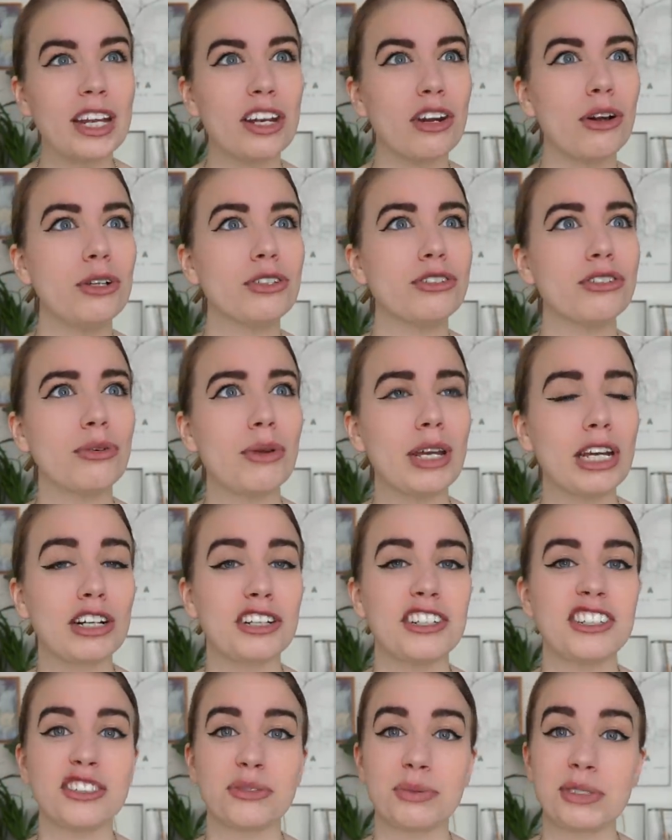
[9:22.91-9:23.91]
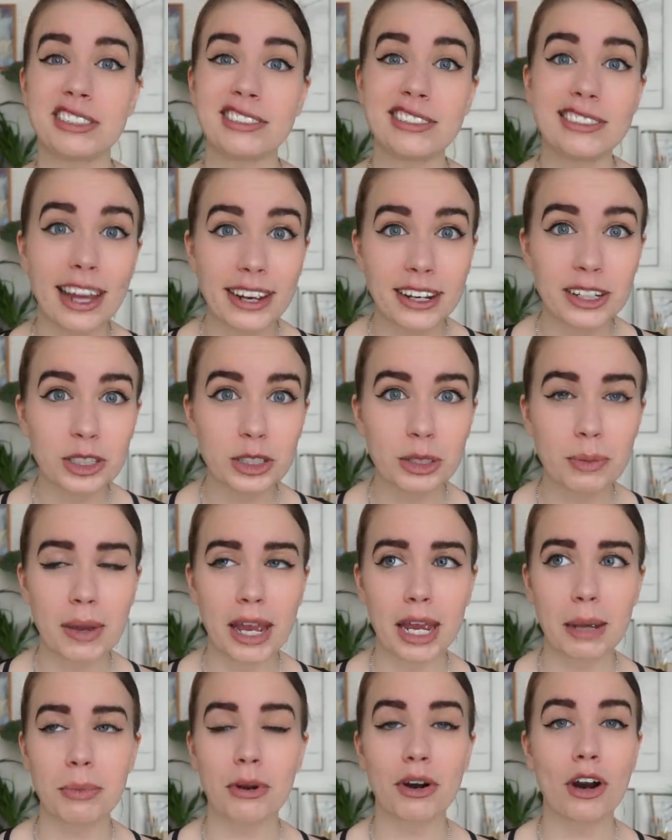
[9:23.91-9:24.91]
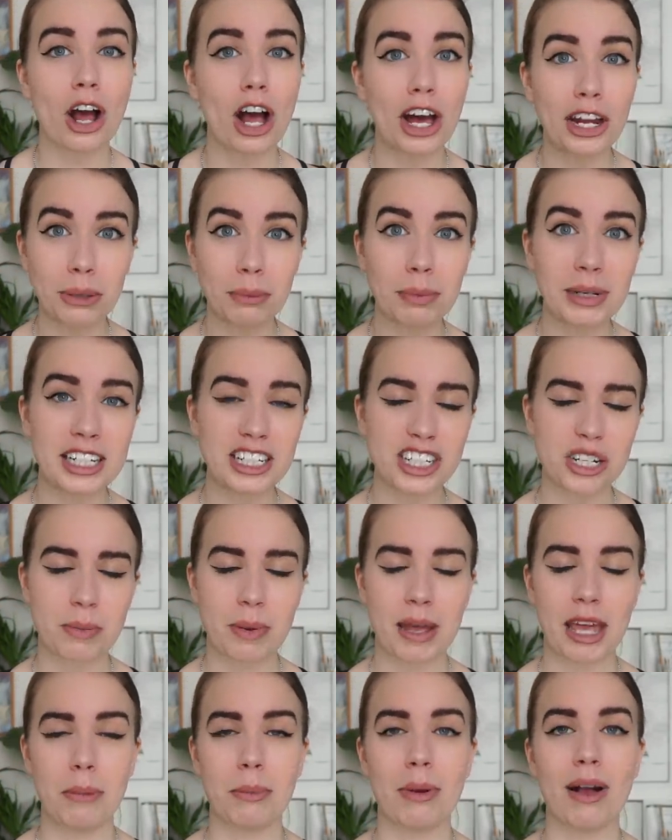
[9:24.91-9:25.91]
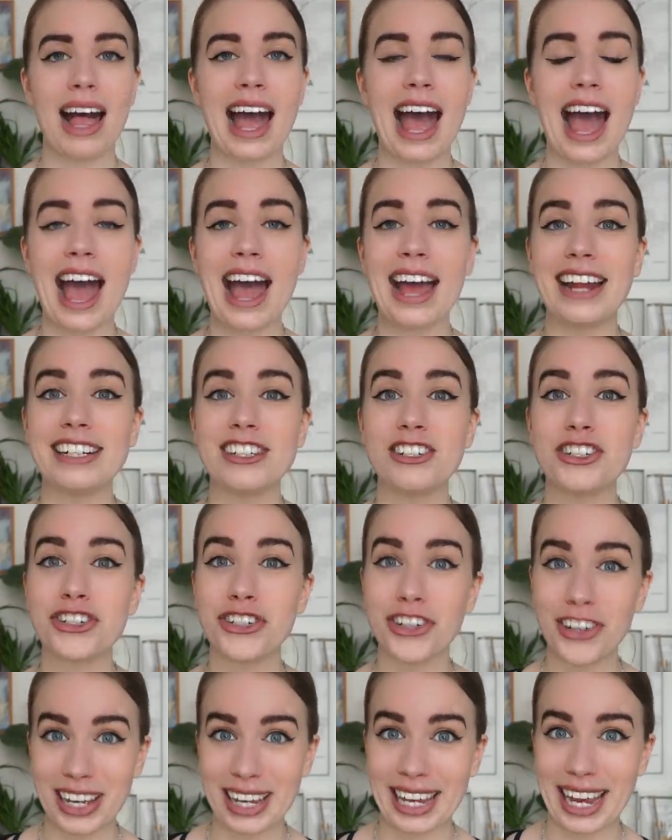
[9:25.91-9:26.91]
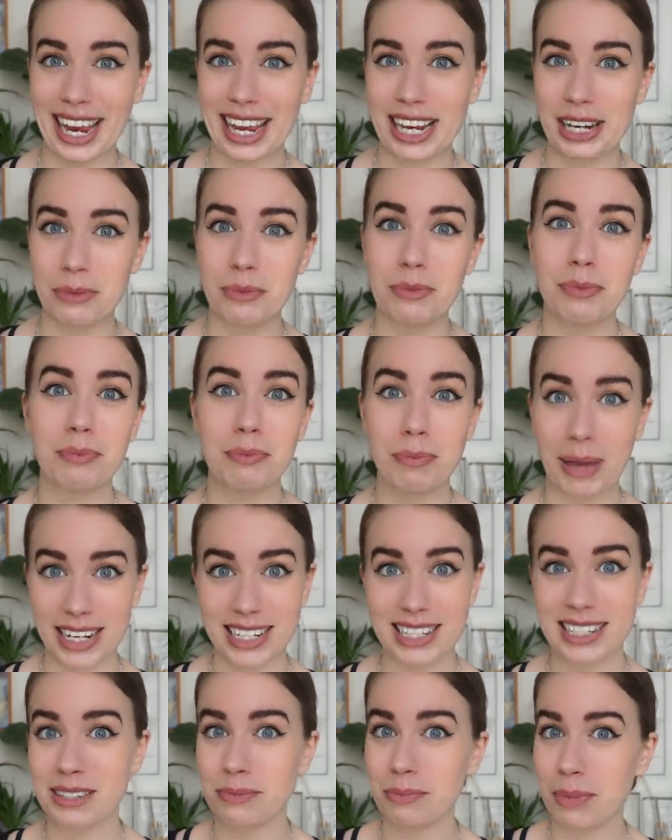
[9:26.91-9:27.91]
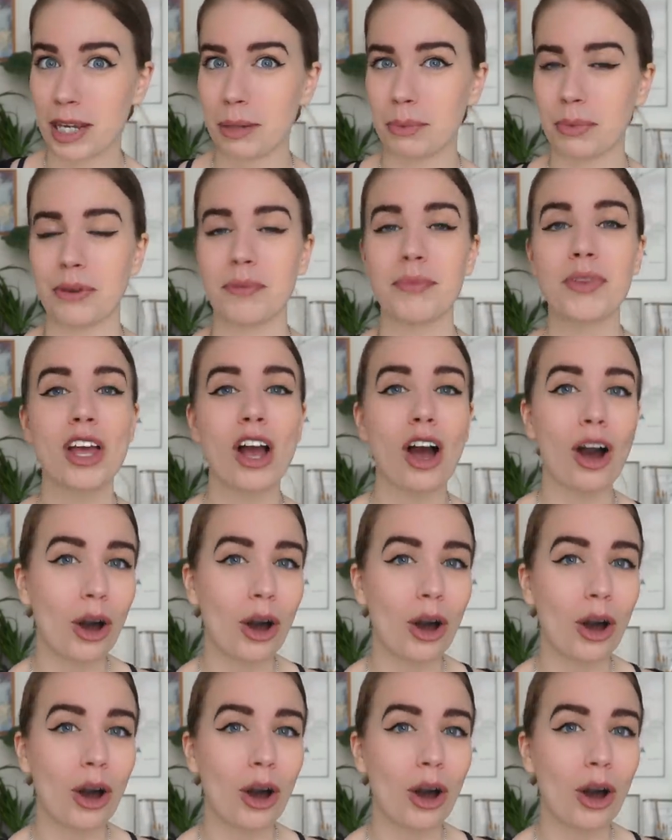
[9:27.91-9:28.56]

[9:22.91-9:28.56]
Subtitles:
It also includes recycled paper, unbleached paper, and sugarcane based paper,